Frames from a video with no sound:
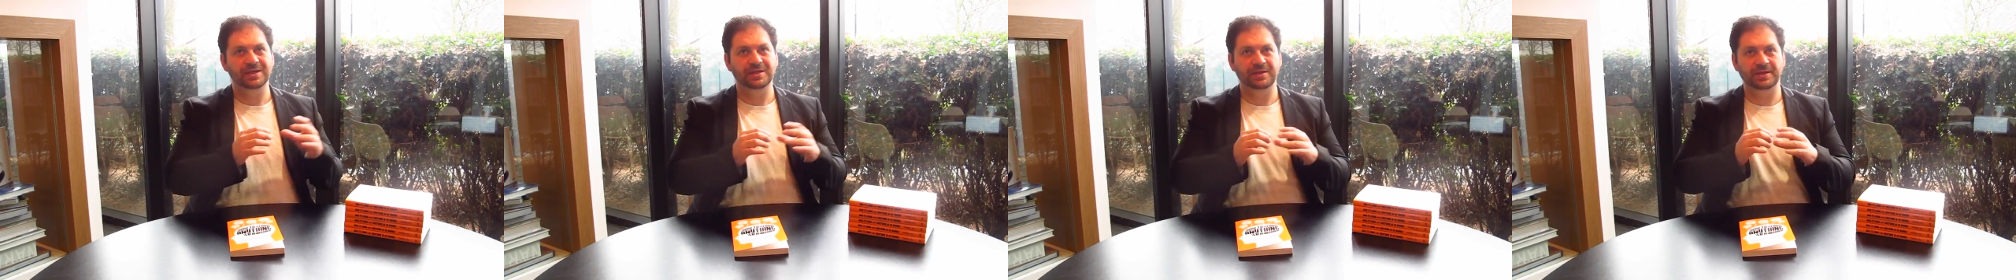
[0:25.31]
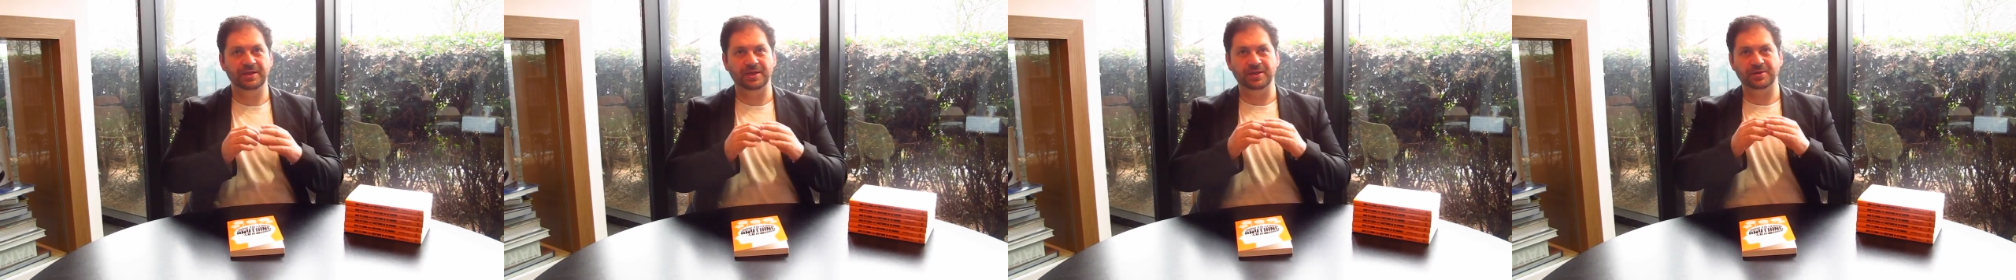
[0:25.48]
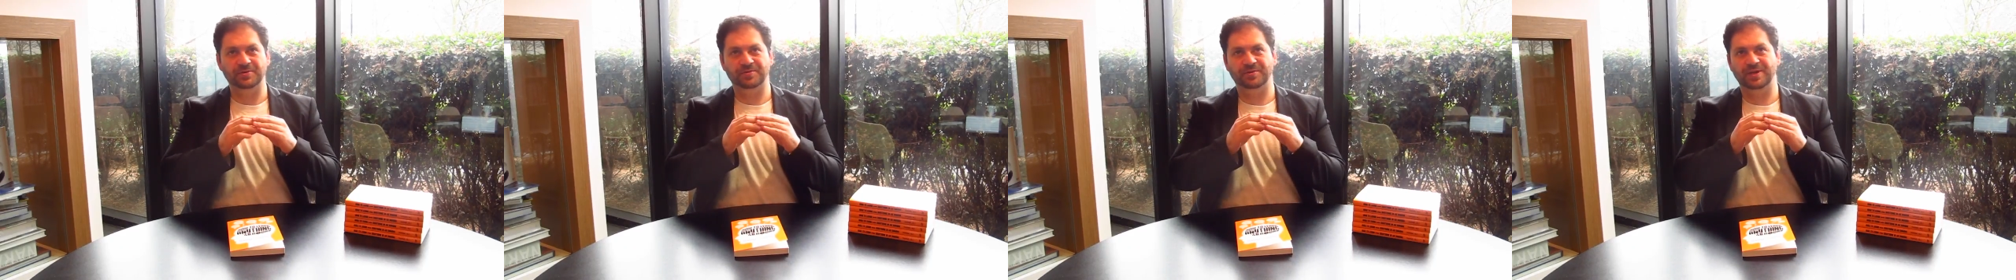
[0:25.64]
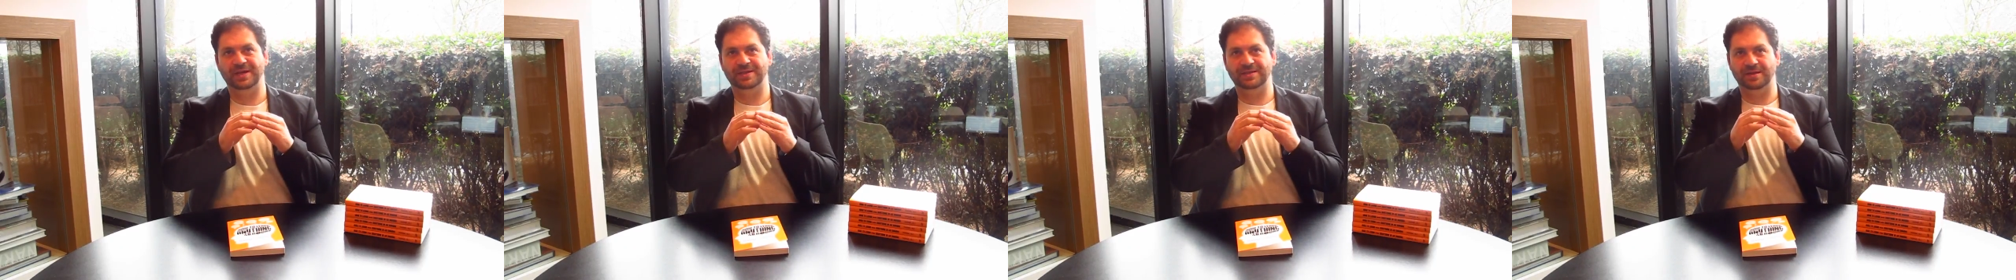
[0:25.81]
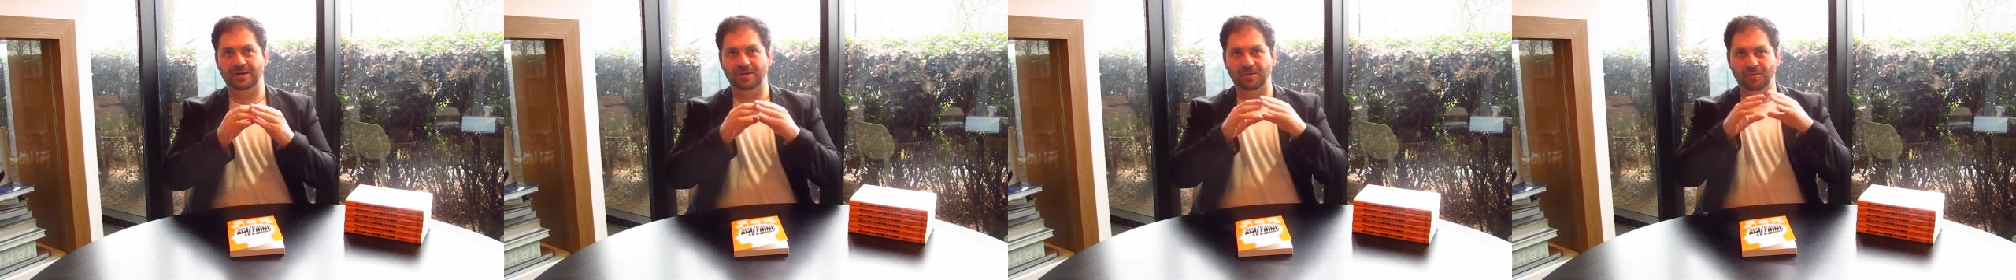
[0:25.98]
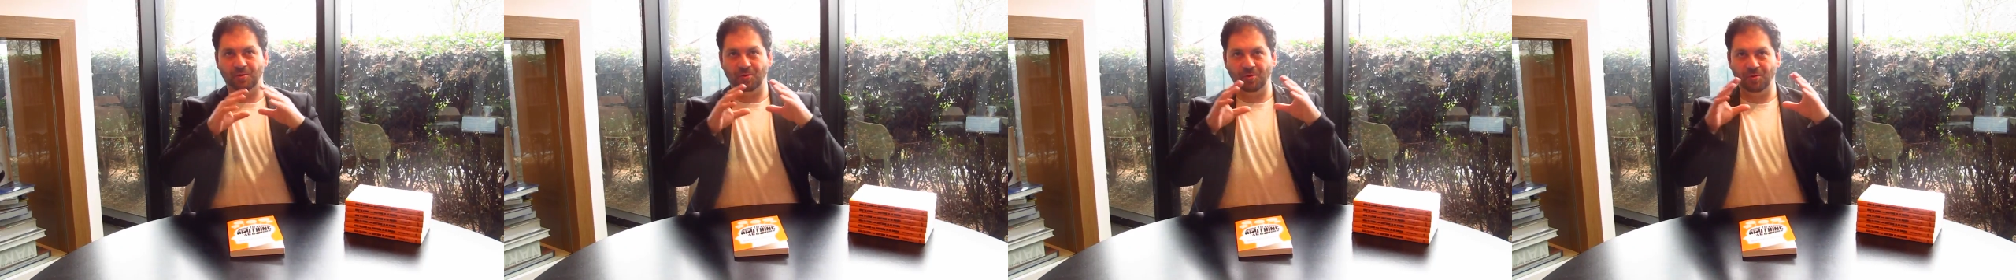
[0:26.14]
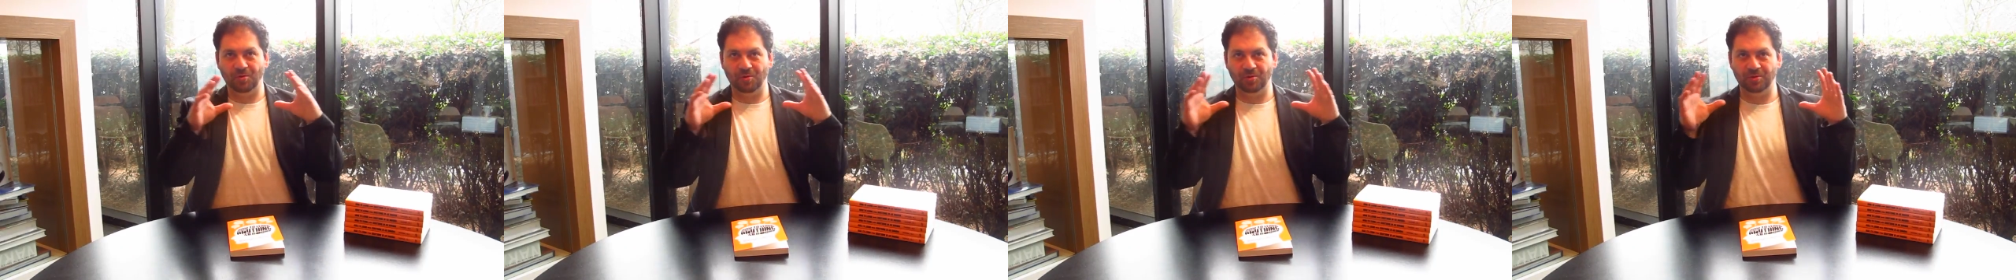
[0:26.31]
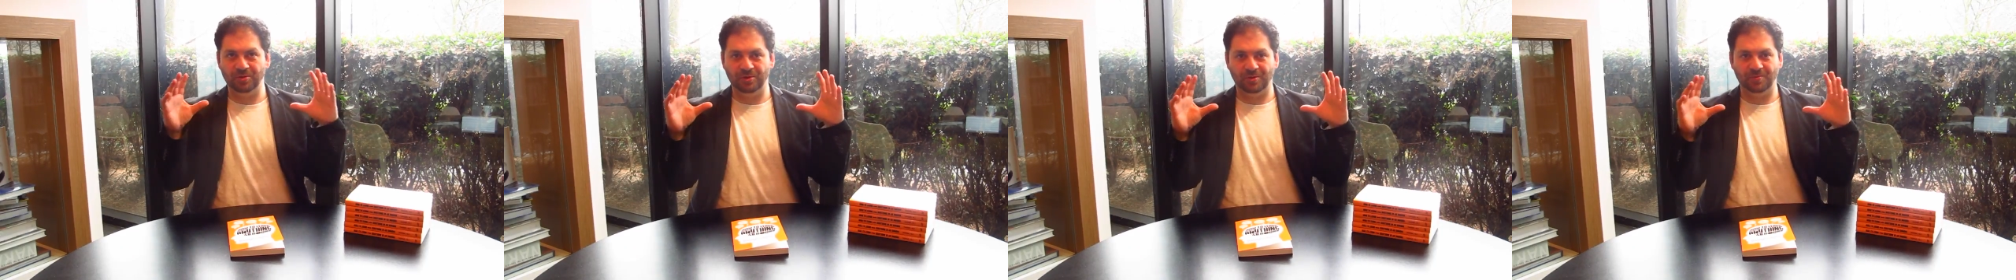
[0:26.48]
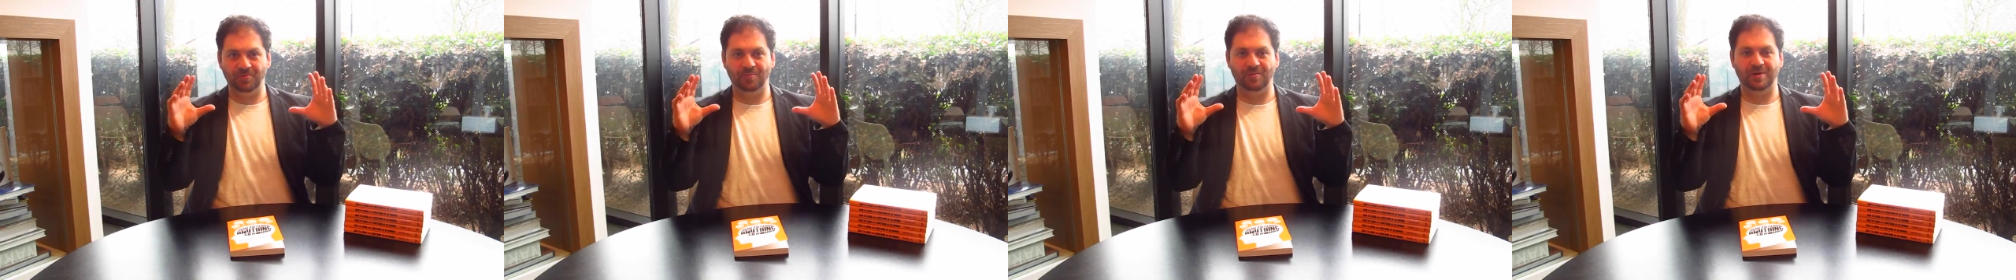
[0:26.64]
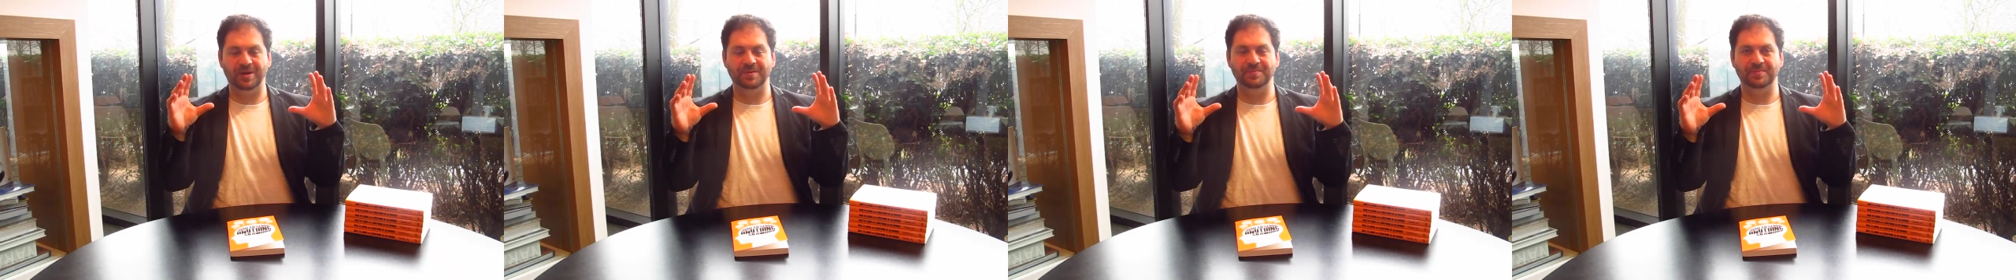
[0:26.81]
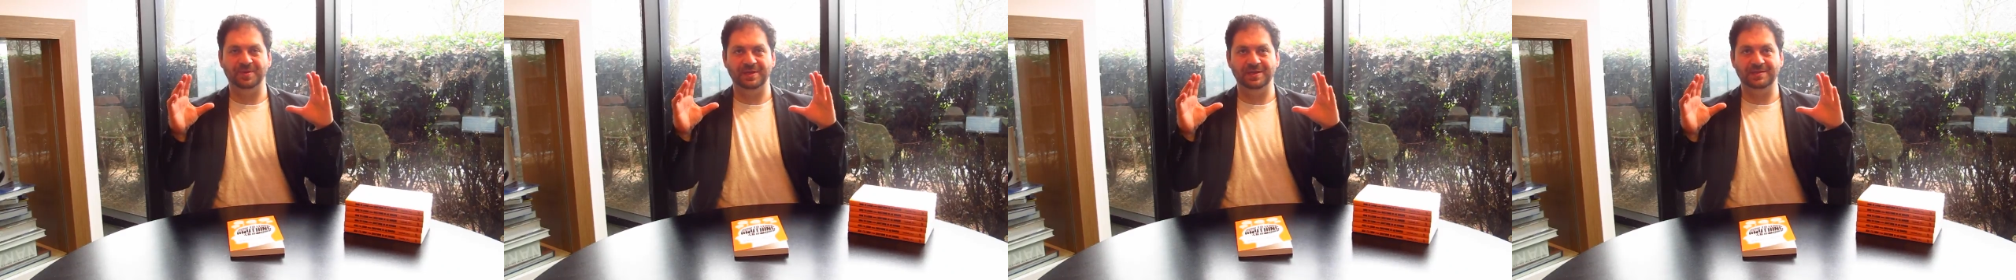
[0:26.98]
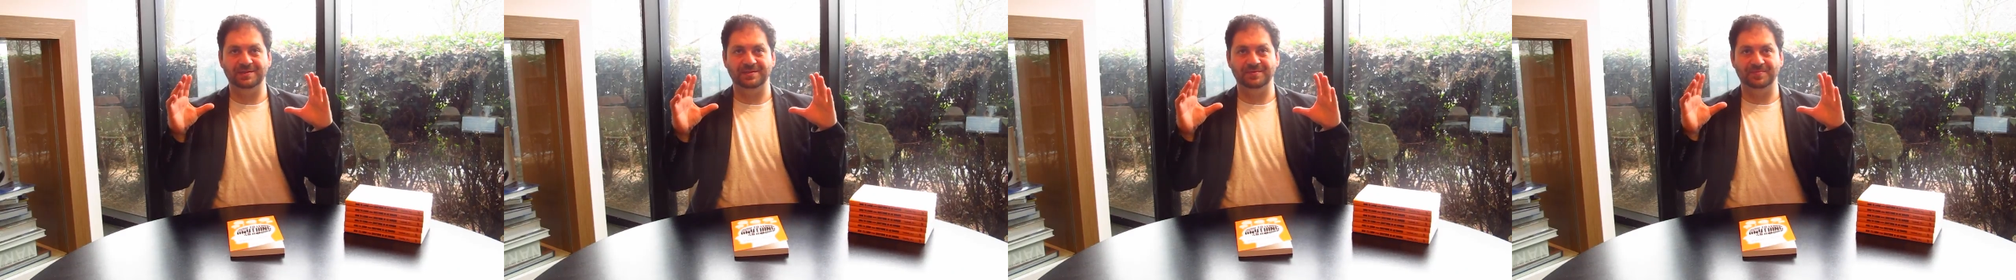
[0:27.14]
you can create that all on one
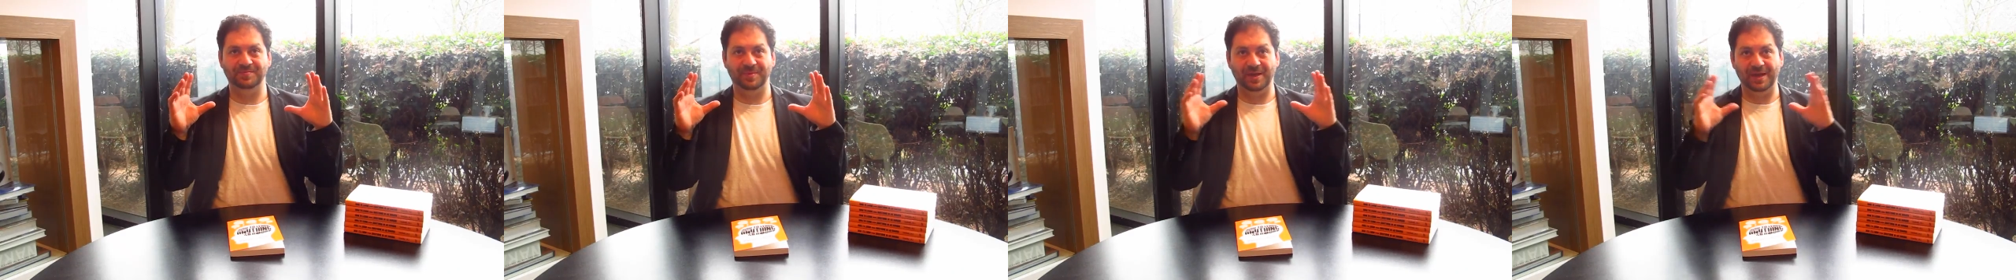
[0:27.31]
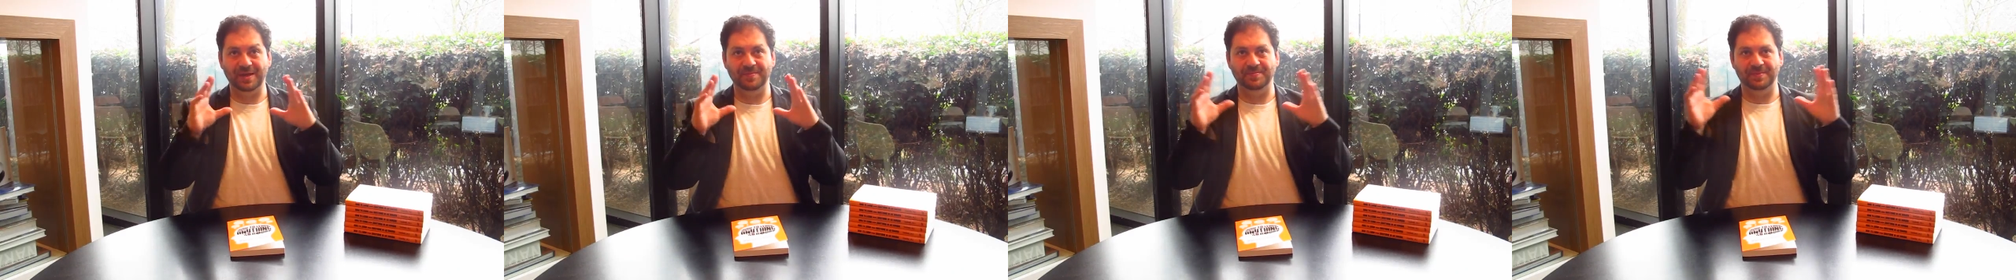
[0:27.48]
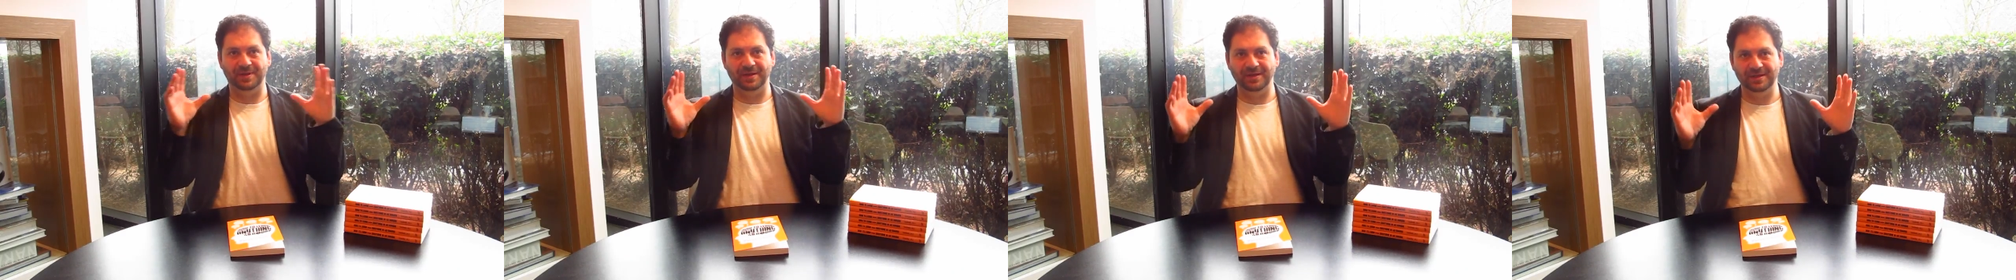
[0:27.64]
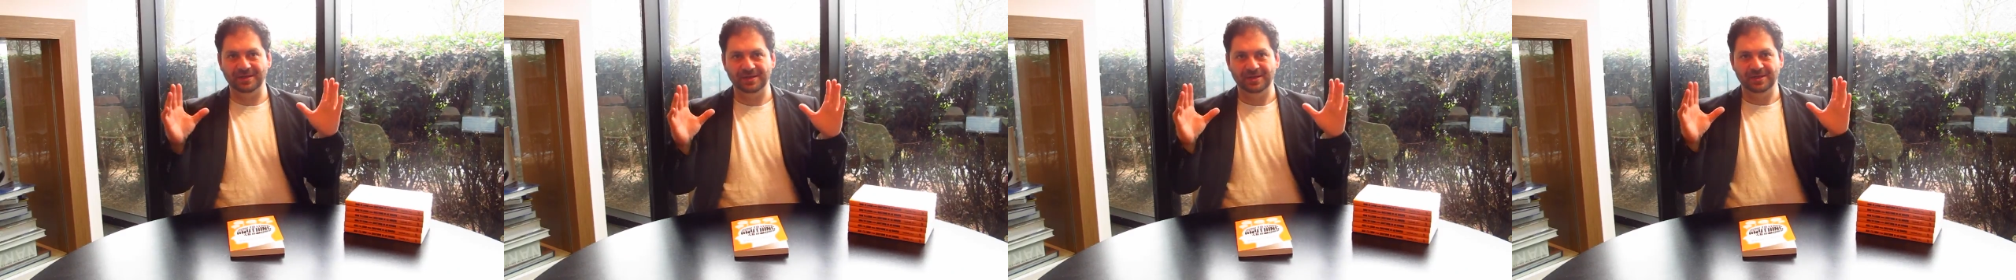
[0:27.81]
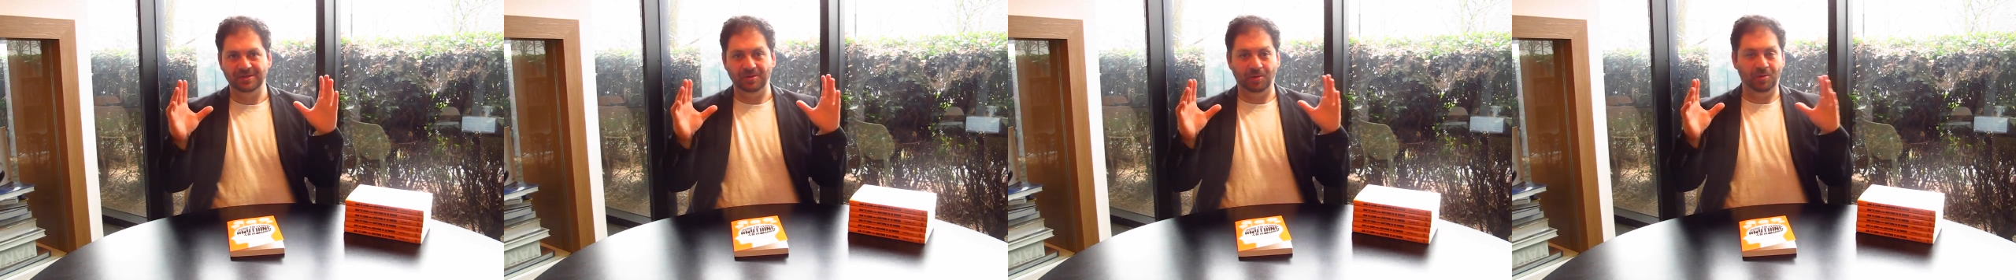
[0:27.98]
piece of paper,